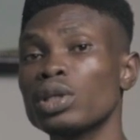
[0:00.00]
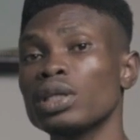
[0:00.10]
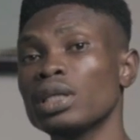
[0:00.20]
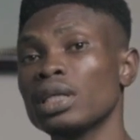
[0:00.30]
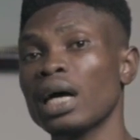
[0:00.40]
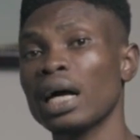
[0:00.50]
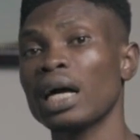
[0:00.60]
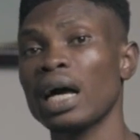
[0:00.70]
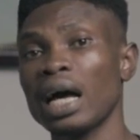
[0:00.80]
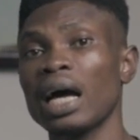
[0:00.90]
the
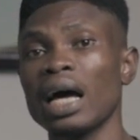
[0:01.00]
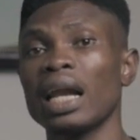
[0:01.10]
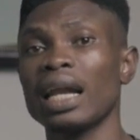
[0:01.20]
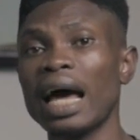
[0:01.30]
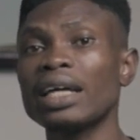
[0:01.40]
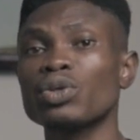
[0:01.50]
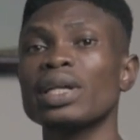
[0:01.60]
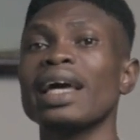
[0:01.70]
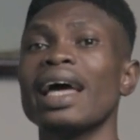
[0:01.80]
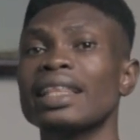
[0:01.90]
light so
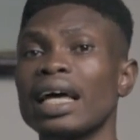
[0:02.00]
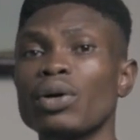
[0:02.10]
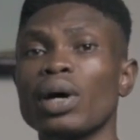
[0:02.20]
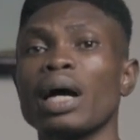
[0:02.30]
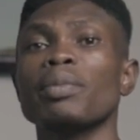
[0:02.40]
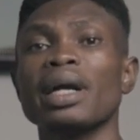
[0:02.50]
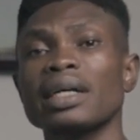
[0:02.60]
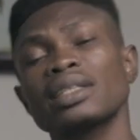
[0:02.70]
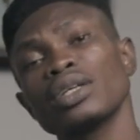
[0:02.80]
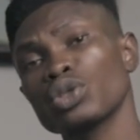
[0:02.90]
they enter your
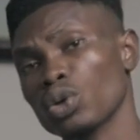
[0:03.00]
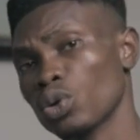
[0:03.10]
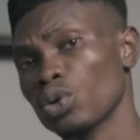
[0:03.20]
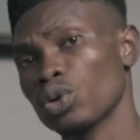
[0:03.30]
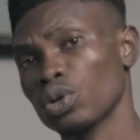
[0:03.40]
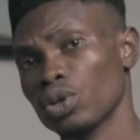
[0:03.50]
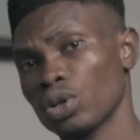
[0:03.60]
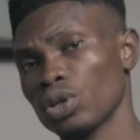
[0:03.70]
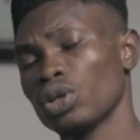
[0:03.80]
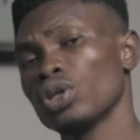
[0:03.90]
camera sensor.
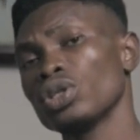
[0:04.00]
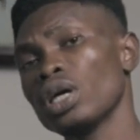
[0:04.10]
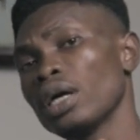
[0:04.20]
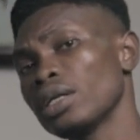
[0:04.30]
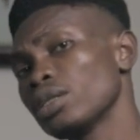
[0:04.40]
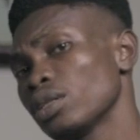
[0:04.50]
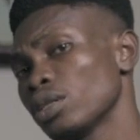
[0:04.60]
Then